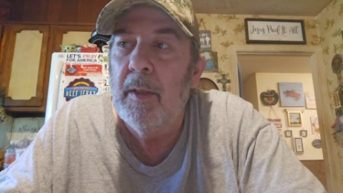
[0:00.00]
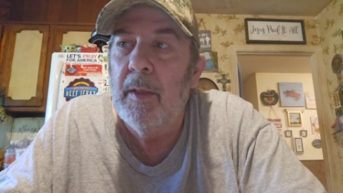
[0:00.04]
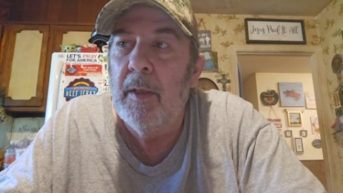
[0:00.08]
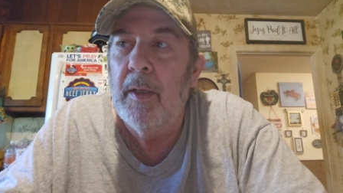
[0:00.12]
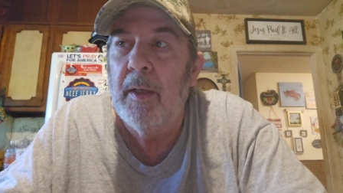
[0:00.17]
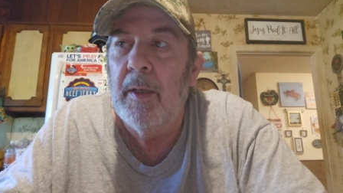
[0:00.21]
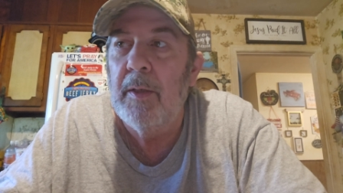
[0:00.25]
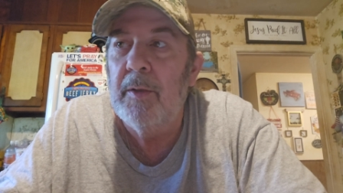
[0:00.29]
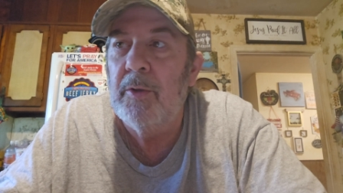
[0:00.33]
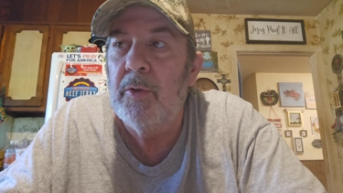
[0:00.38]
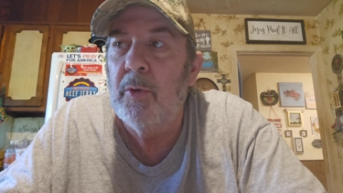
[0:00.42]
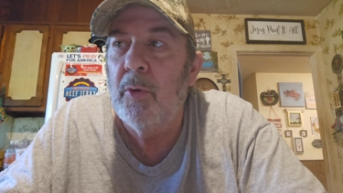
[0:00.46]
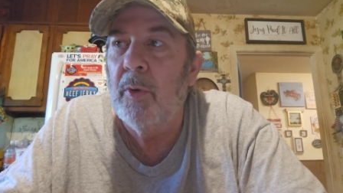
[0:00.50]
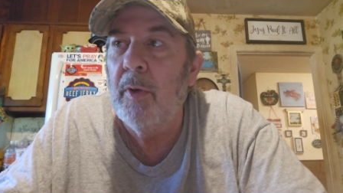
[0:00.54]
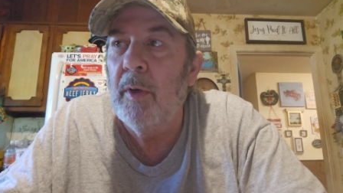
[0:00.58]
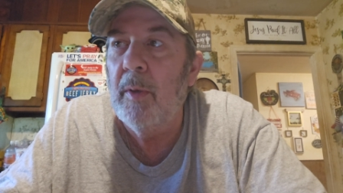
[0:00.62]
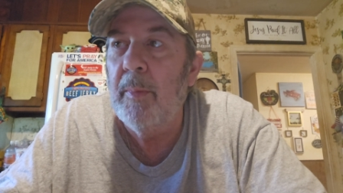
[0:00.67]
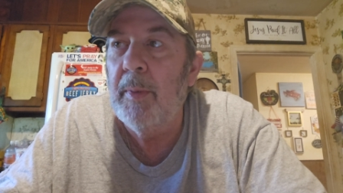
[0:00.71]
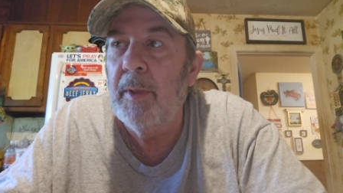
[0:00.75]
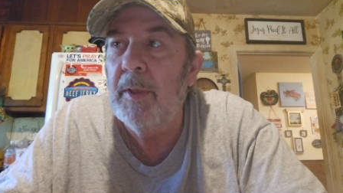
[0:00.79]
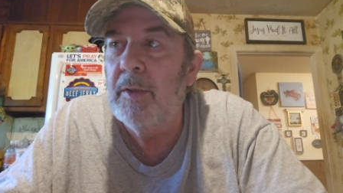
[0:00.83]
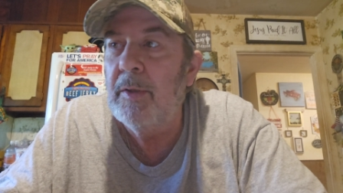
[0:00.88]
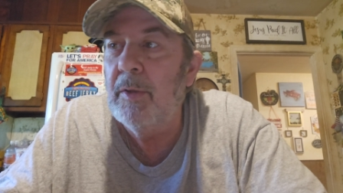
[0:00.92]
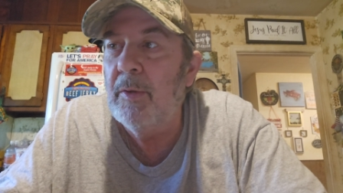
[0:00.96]
Uh, Joy
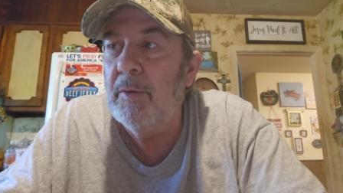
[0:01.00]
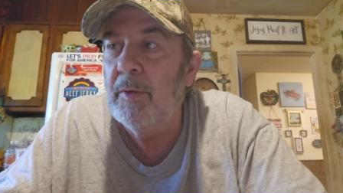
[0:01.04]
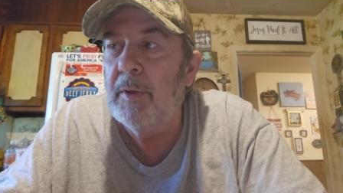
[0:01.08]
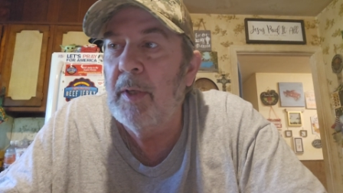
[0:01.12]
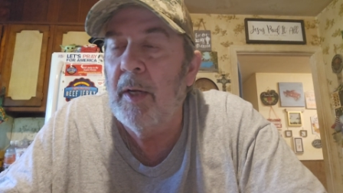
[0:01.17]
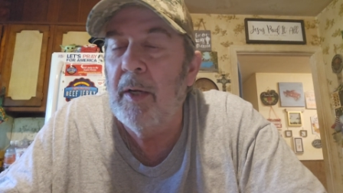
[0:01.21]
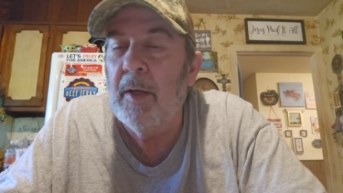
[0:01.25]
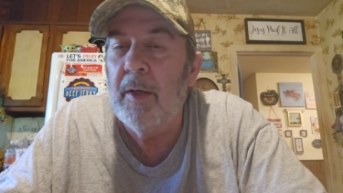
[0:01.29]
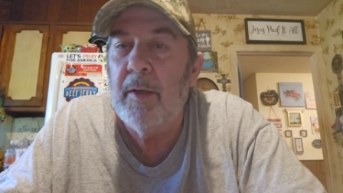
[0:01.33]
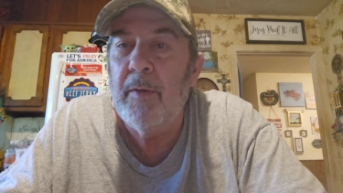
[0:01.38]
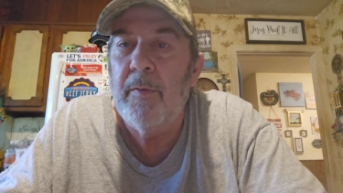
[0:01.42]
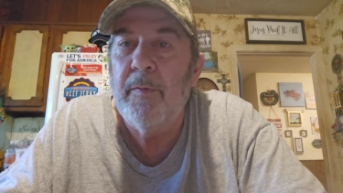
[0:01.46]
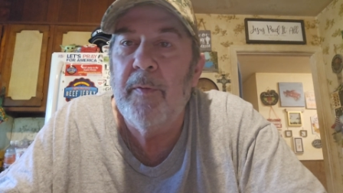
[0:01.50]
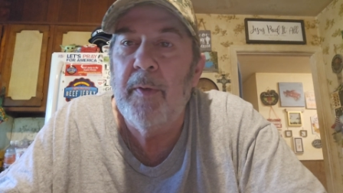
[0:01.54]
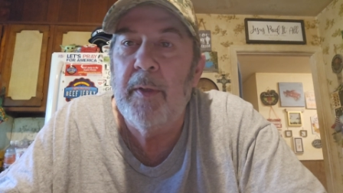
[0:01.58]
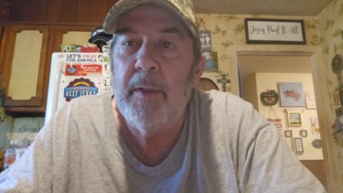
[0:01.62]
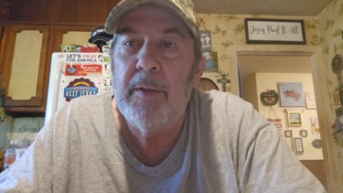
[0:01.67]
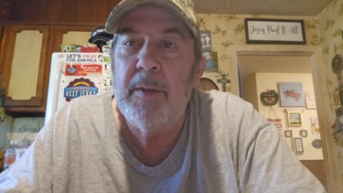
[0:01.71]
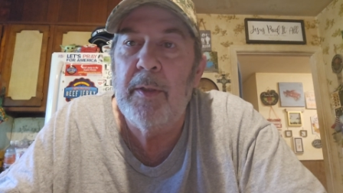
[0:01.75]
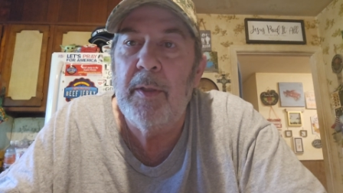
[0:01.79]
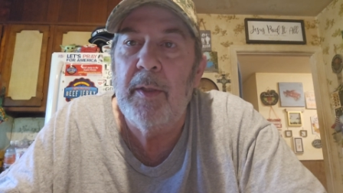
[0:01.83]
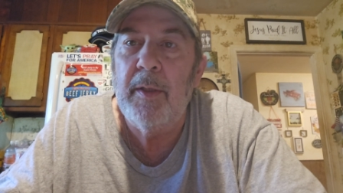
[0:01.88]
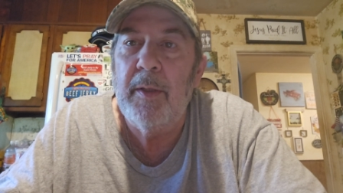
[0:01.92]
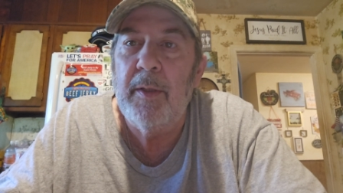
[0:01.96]
will be too tired to
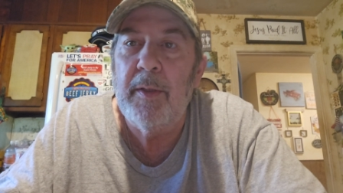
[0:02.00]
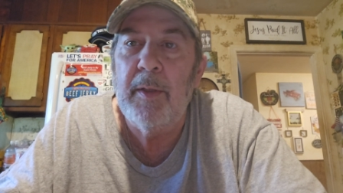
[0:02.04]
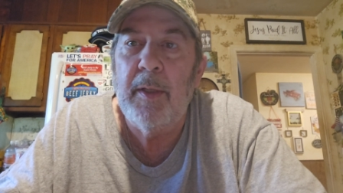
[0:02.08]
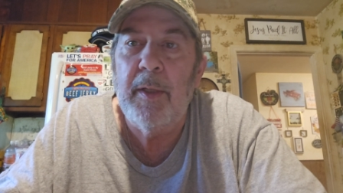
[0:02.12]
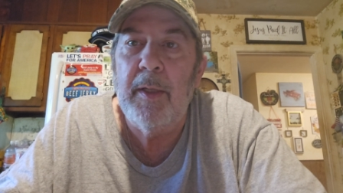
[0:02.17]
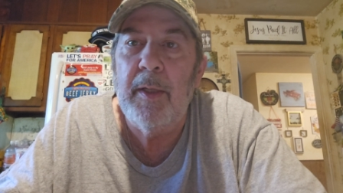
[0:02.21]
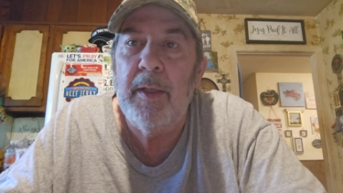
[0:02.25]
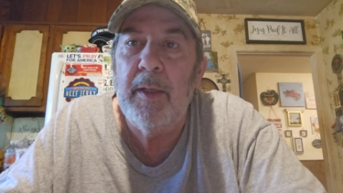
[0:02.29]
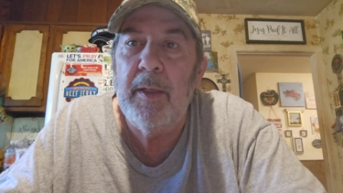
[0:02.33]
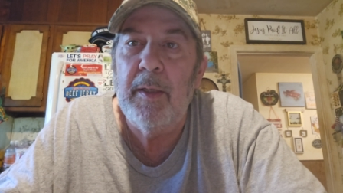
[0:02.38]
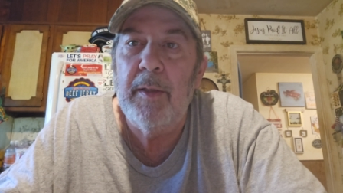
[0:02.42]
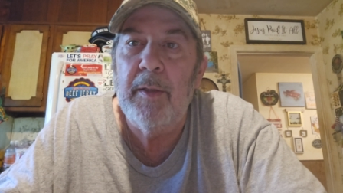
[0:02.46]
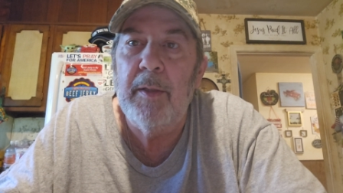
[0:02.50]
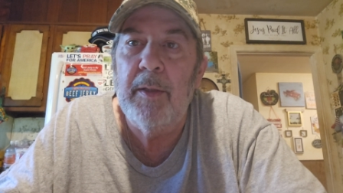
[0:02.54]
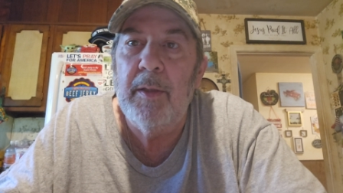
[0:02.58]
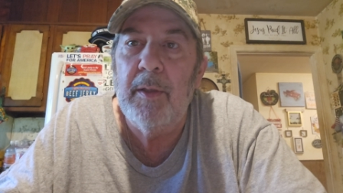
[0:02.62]
fix anything,